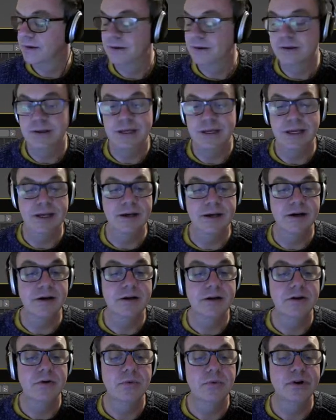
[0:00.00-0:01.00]
here,
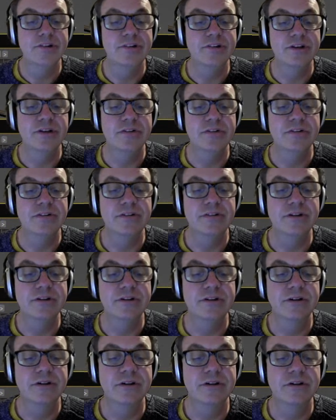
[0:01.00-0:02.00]
which is
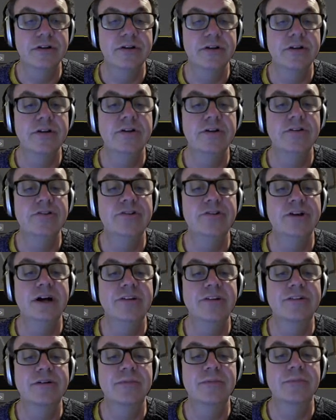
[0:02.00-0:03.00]

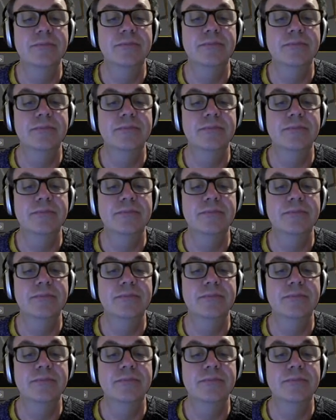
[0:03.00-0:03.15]
just